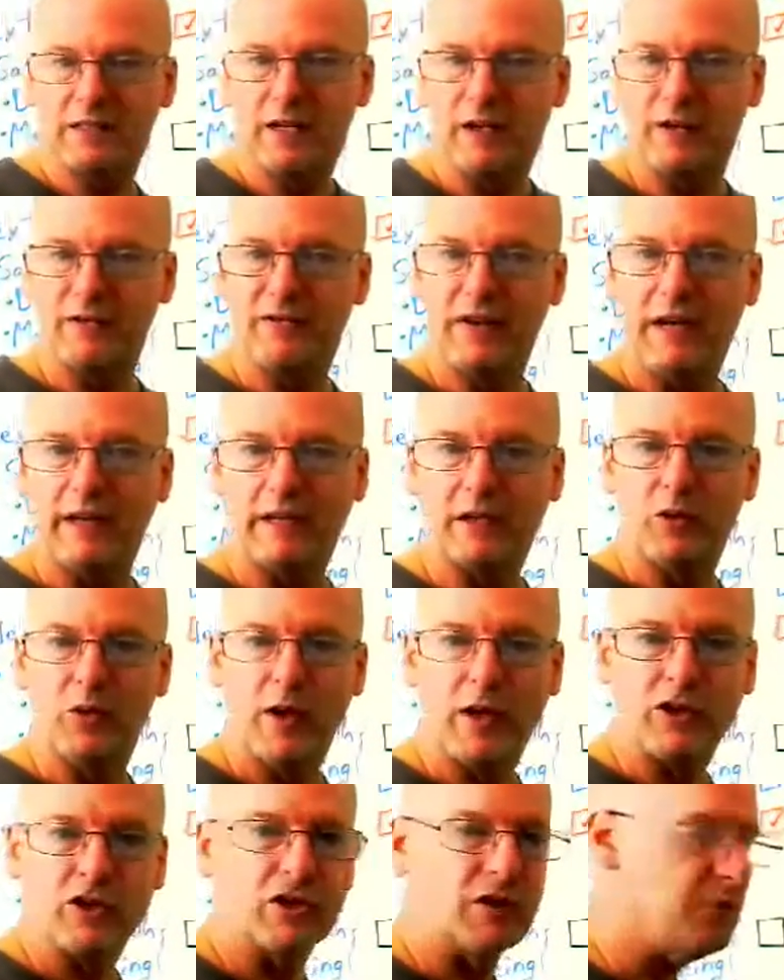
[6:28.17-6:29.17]
clarifying
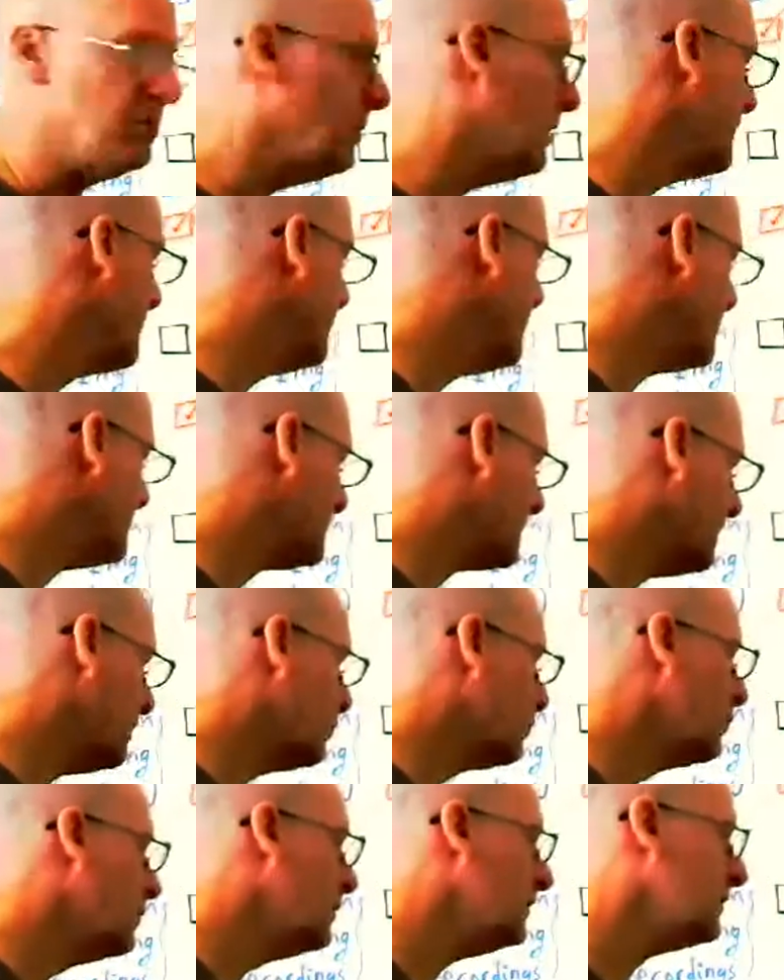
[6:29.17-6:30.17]
question. But this
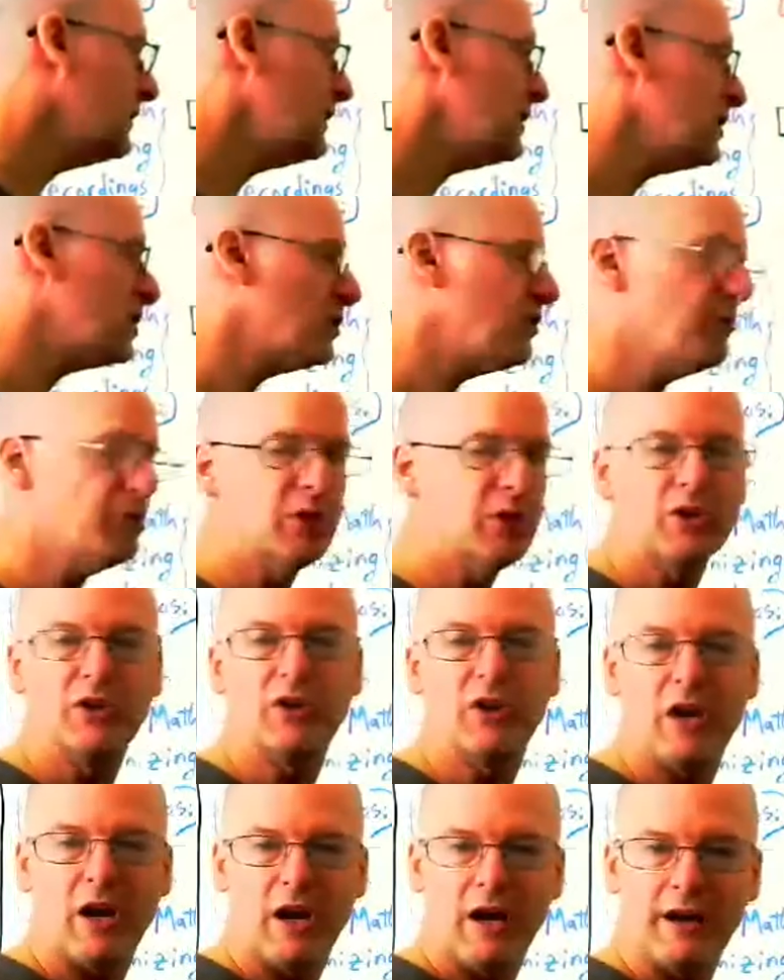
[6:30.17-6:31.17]
can really
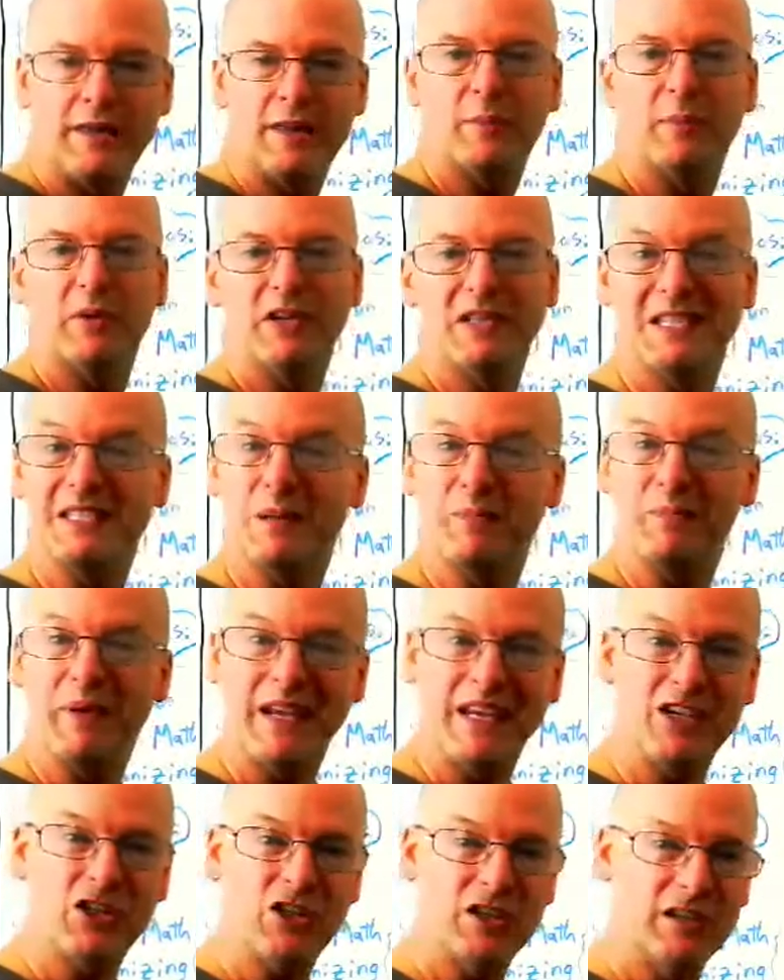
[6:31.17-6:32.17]
spur on the
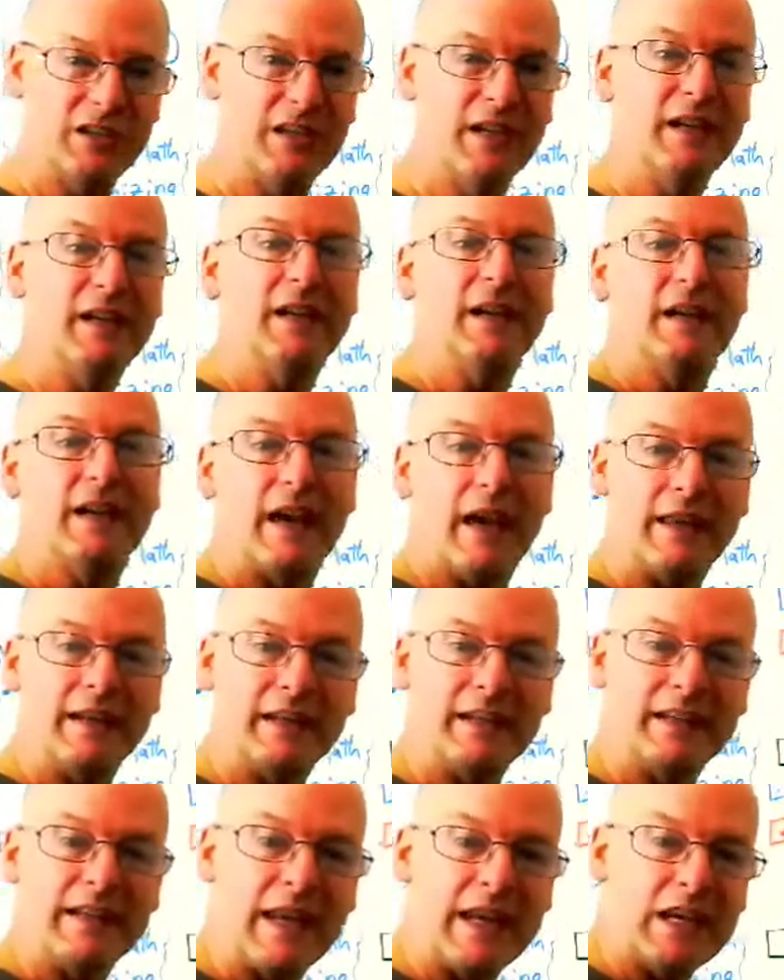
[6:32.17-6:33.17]
participation and
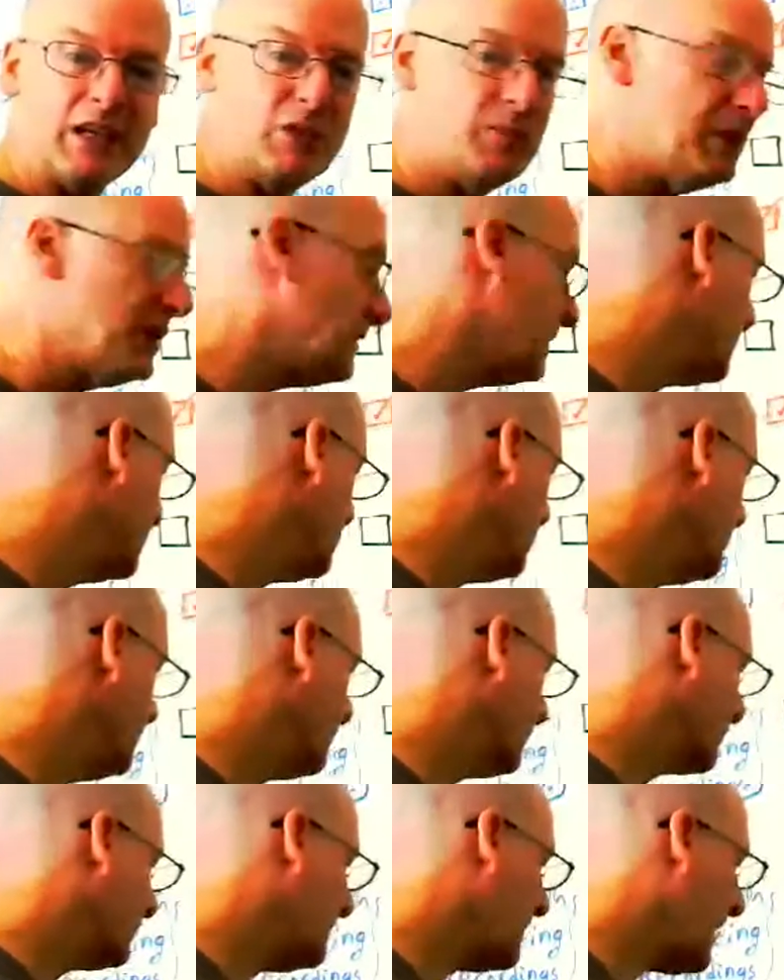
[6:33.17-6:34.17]
engagement in
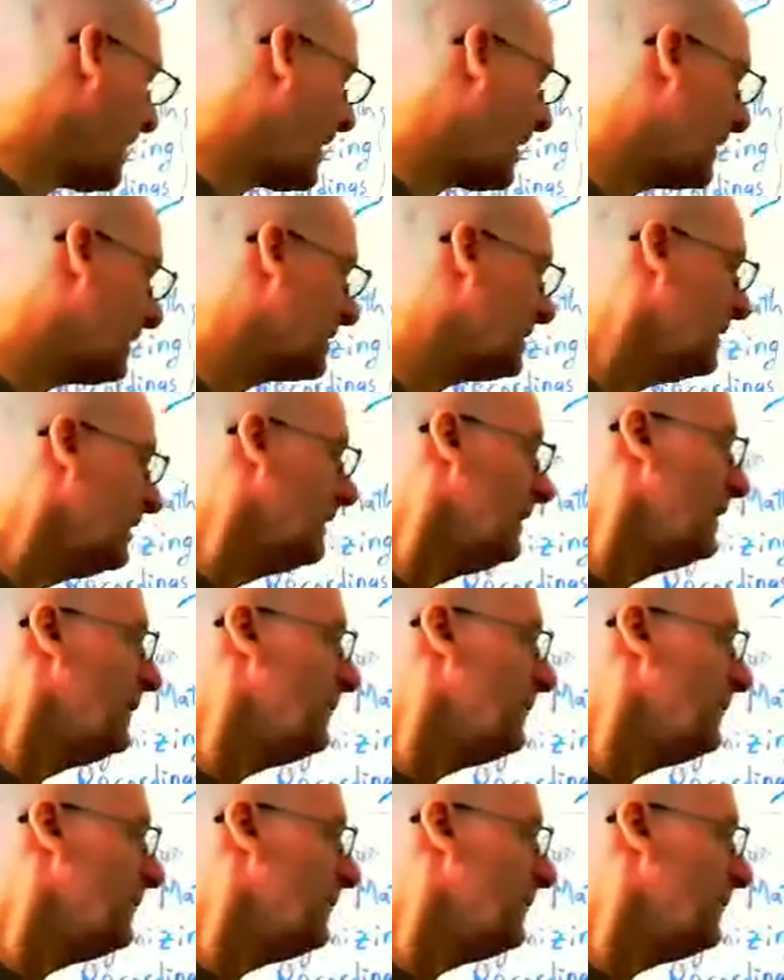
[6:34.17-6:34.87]
your class.